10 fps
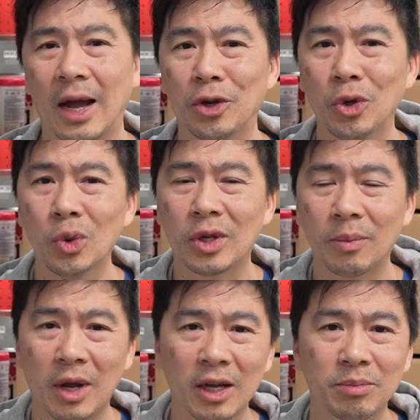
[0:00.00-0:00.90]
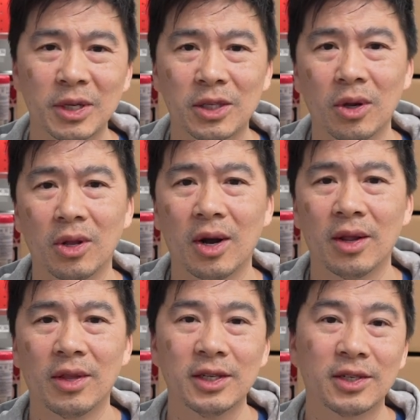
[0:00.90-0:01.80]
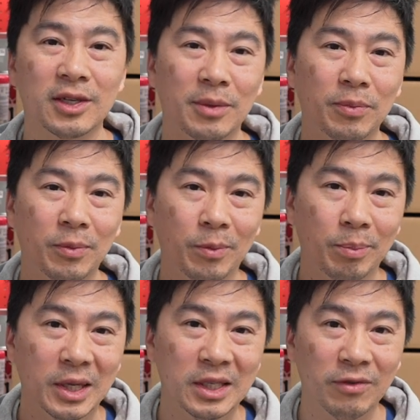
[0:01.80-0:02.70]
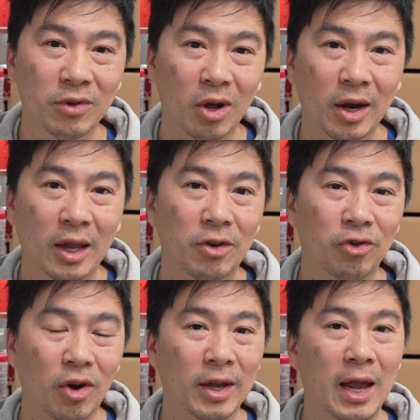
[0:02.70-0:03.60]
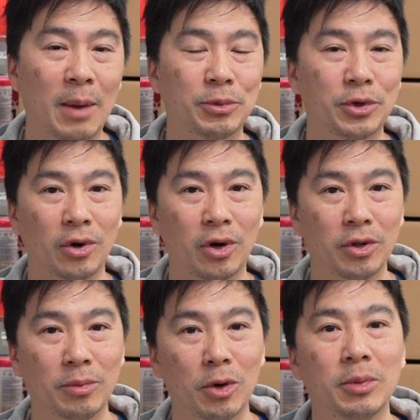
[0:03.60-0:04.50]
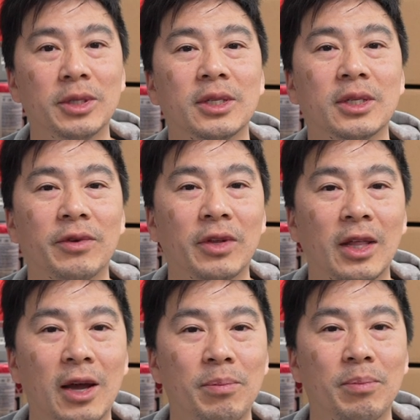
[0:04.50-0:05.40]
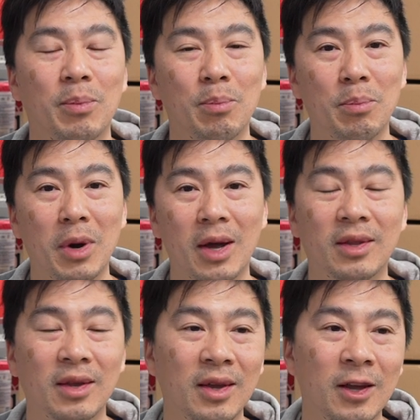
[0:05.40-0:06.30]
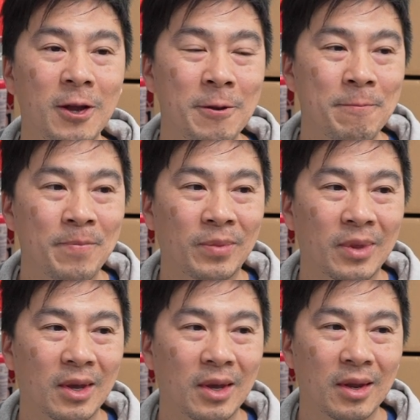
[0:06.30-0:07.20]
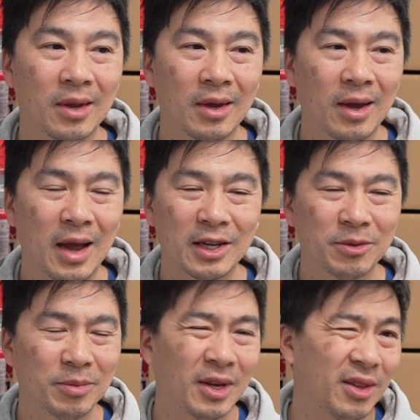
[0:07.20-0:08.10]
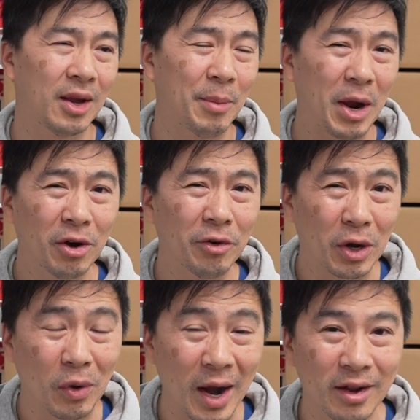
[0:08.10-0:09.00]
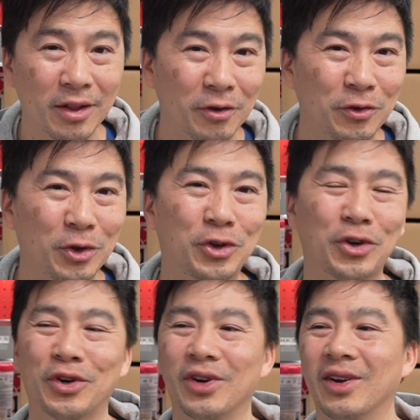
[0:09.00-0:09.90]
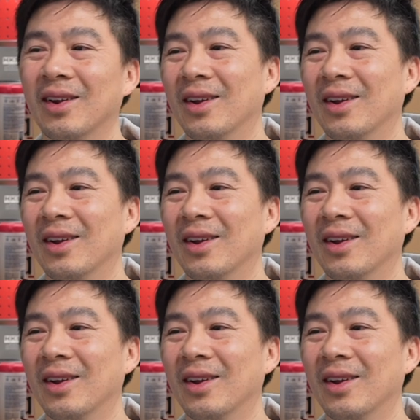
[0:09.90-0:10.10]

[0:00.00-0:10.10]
I do sometimes miss out a lot of things because I'm busy vlogging, trying to capture all the moments and stuff like that. But I asked him like, am I gonna regret it in the future?